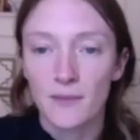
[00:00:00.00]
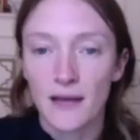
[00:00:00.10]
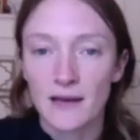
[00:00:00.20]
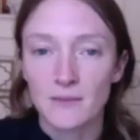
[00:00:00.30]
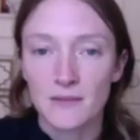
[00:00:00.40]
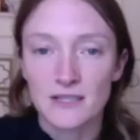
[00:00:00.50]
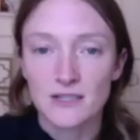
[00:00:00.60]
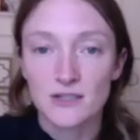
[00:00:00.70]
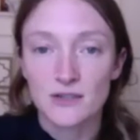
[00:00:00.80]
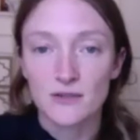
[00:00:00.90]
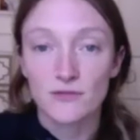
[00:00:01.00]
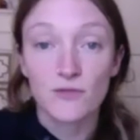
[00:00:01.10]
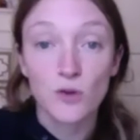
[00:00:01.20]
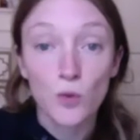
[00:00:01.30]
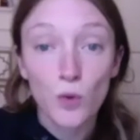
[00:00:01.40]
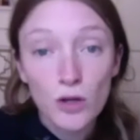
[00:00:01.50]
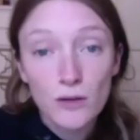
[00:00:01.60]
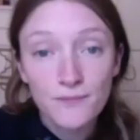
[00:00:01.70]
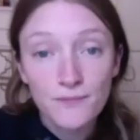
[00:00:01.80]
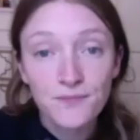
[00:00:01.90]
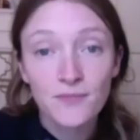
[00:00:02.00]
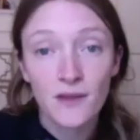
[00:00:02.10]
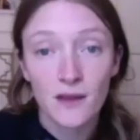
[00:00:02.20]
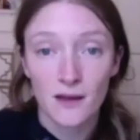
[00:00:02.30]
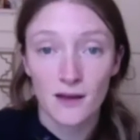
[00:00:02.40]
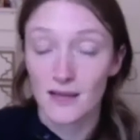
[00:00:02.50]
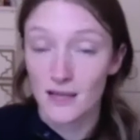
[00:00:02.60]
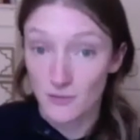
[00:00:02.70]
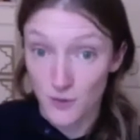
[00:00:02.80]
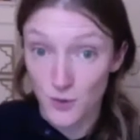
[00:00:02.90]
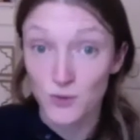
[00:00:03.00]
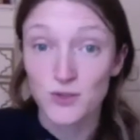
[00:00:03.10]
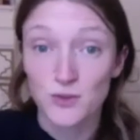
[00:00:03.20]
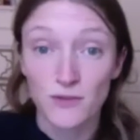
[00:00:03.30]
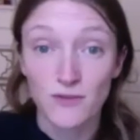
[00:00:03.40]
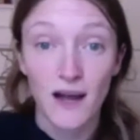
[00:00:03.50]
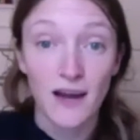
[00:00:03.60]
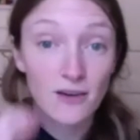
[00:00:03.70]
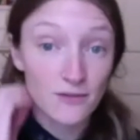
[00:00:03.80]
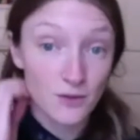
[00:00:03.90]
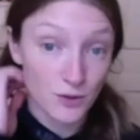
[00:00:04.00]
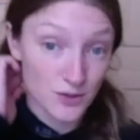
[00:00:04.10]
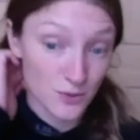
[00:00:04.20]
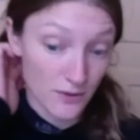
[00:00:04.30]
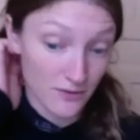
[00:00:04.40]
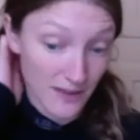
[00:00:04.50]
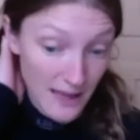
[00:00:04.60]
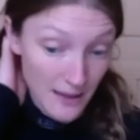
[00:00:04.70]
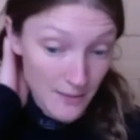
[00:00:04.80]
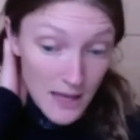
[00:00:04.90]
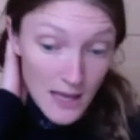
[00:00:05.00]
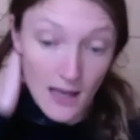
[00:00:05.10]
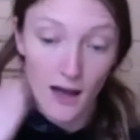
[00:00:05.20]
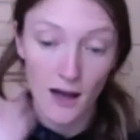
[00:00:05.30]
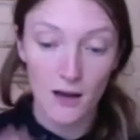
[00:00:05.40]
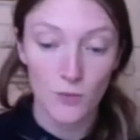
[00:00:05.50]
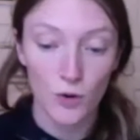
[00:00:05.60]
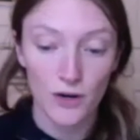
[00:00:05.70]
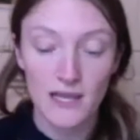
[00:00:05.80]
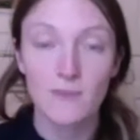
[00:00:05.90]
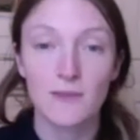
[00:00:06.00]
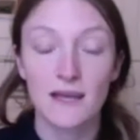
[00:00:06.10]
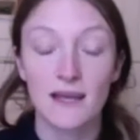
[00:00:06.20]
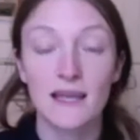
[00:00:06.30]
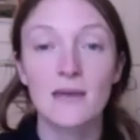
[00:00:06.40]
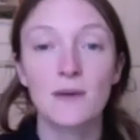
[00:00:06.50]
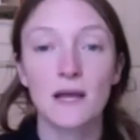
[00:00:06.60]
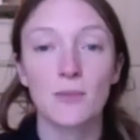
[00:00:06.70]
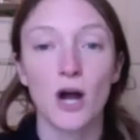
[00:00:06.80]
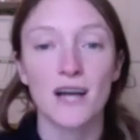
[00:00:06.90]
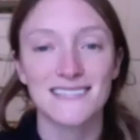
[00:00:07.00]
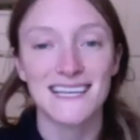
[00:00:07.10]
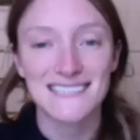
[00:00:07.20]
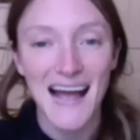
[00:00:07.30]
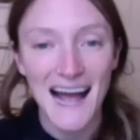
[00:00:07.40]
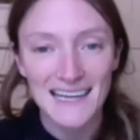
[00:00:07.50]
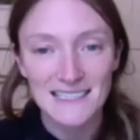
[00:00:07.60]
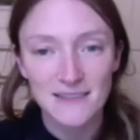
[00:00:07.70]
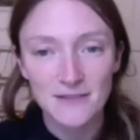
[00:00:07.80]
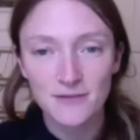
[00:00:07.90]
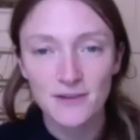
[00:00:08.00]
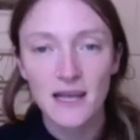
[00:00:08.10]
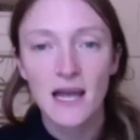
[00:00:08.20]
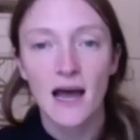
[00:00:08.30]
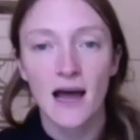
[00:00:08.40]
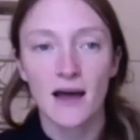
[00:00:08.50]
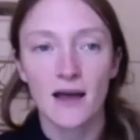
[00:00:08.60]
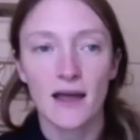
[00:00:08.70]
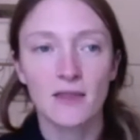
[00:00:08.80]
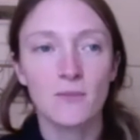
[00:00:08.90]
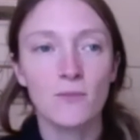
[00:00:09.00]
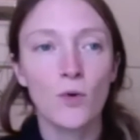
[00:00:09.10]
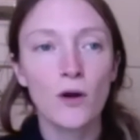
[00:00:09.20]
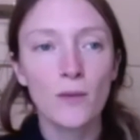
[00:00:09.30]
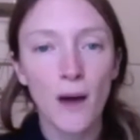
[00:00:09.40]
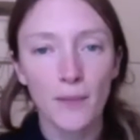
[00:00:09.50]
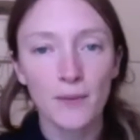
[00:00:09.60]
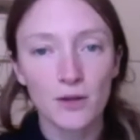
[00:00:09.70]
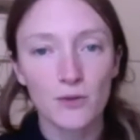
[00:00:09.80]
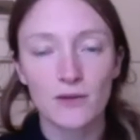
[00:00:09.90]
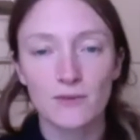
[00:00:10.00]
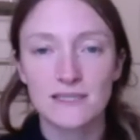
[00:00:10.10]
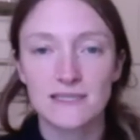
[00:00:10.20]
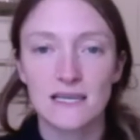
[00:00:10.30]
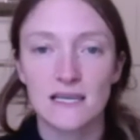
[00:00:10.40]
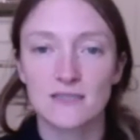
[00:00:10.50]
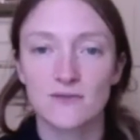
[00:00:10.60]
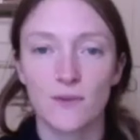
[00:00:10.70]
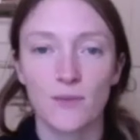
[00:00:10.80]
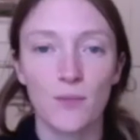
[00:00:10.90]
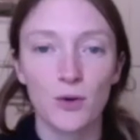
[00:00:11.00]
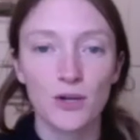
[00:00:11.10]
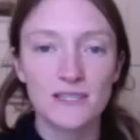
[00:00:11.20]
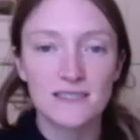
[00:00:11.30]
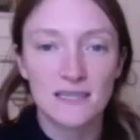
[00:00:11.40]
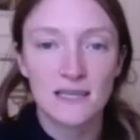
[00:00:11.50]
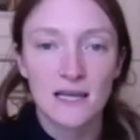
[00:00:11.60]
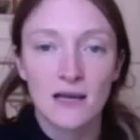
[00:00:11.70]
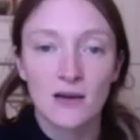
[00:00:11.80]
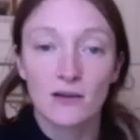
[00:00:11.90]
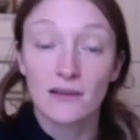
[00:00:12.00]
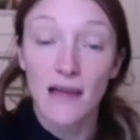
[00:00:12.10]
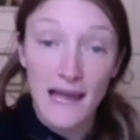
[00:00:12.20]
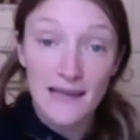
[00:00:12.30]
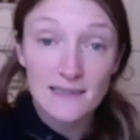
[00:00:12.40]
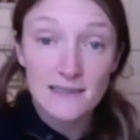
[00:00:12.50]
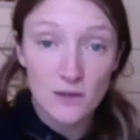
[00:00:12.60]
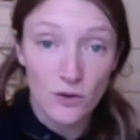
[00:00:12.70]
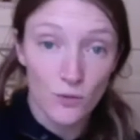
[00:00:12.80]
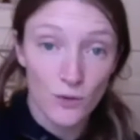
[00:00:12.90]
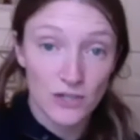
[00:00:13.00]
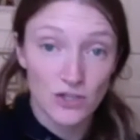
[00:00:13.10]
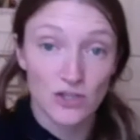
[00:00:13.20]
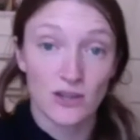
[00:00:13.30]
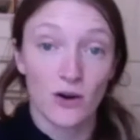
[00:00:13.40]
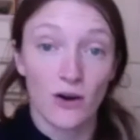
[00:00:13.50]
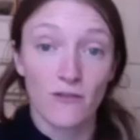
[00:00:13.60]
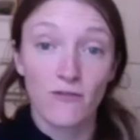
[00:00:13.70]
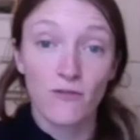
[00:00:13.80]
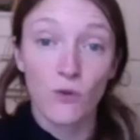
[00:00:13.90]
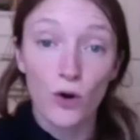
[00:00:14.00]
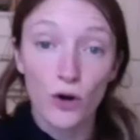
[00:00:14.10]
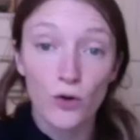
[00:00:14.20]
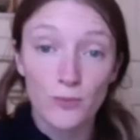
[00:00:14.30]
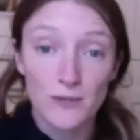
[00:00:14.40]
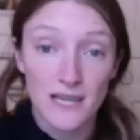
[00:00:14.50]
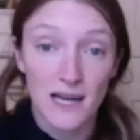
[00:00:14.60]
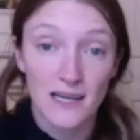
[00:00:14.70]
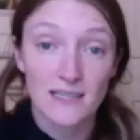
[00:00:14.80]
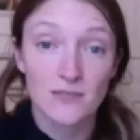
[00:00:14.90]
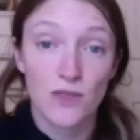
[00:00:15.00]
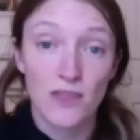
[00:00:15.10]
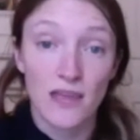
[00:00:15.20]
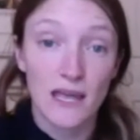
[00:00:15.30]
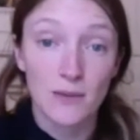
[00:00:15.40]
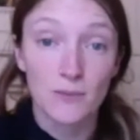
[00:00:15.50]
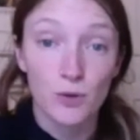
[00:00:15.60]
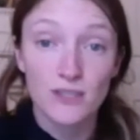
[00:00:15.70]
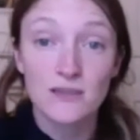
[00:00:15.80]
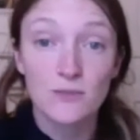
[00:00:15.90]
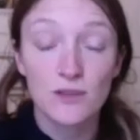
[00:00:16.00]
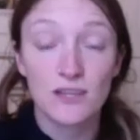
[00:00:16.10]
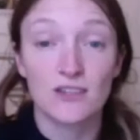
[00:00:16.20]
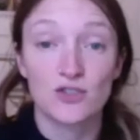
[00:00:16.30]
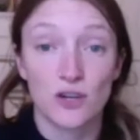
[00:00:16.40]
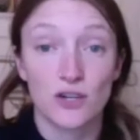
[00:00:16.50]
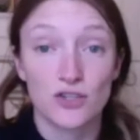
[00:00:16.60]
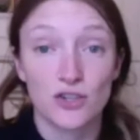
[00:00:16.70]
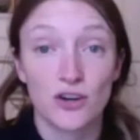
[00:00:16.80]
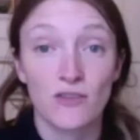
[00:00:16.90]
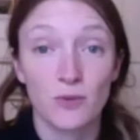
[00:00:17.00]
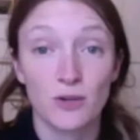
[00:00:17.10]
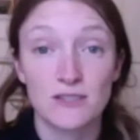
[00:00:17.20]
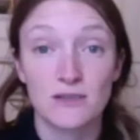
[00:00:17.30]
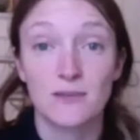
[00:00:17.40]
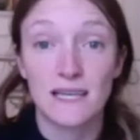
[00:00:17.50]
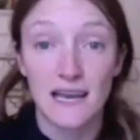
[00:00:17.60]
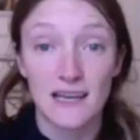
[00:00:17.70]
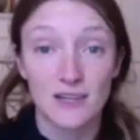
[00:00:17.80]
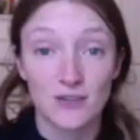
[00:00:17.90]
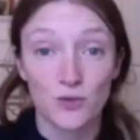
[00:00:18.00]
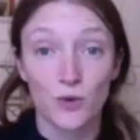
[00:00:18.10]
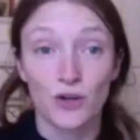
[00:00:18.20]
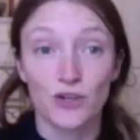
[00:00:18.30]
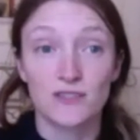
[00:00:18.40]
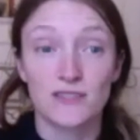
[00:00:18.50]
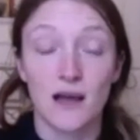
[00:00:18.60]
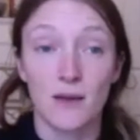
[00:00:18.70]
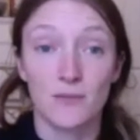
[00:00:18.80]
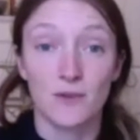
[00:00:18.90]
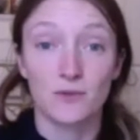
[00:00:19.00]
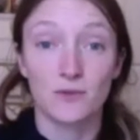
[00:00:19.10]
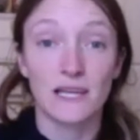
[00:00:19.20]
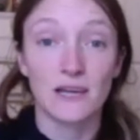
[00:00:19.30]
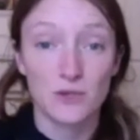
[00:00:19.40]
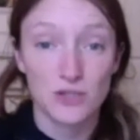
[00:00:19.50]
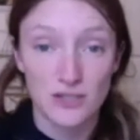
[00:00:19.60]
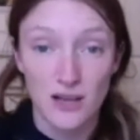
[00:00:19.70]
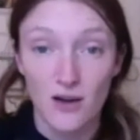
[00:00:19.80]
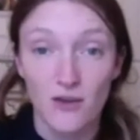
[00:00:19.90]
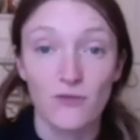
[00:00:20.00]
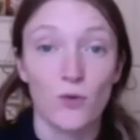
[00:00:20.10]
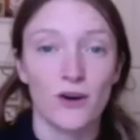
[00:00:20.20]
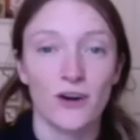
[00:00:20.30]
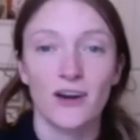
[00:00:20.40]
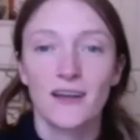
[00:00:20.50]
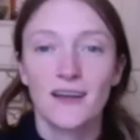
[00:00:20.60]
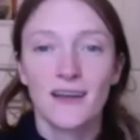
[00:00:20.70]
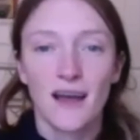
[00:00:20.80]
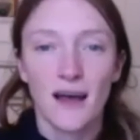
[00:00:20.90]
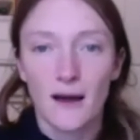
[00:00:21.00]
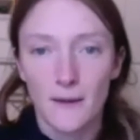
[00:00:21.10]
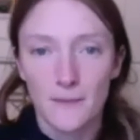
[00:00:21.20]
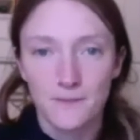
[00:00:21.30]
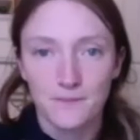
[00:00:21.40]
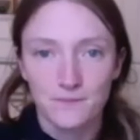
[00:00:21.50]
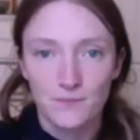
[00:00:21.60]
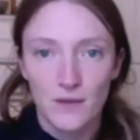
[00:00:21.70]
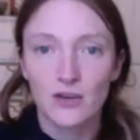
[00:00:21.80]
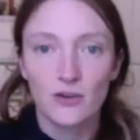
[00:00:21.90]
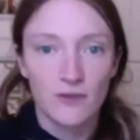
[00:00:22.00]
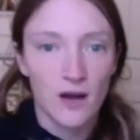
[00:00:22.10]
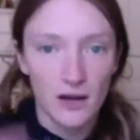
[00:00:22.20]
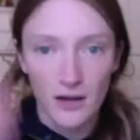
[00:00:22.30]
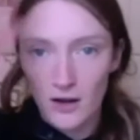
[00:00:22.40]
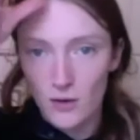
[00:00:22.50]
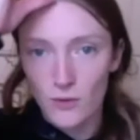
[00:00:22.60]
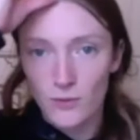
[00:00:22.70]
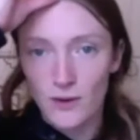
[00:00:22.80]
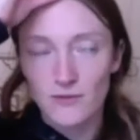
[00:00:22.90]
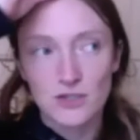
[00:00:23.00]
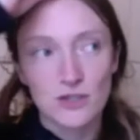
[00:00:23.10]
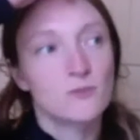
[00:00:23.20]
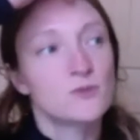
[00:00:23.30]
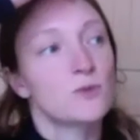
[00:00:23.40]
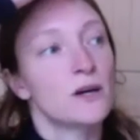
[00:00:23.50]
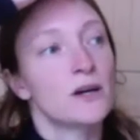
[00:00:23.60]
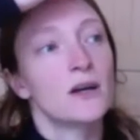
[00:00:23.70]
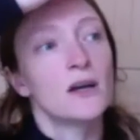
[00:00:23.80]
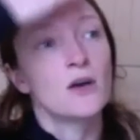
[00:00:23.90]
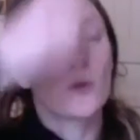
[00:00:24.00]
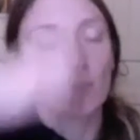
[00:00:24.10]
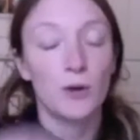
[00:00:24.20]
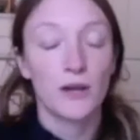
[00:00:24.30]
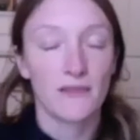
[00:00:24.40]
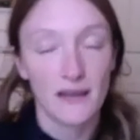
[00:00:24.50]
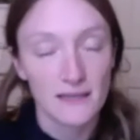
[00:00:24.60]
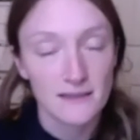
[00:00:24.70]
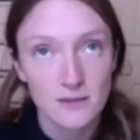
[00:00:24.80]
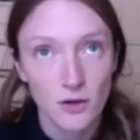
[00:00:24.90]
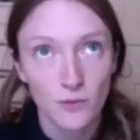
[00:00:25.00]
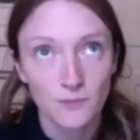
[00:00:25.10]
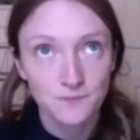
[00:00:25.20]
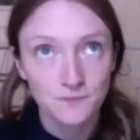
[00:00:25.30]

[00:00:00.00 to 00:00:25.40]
and it means fuel, uh, like fuel to a fire, fuel to a flame, um, or keep make, keeping a process active. Uh, and the more popular way that we see it is from the Buddhist lens, which there are four upadanas within Buddhism, within the structure of Buddhism and getting towards um, the relinquished self or um, nirvana or whatever terms we're, we're putting that in. So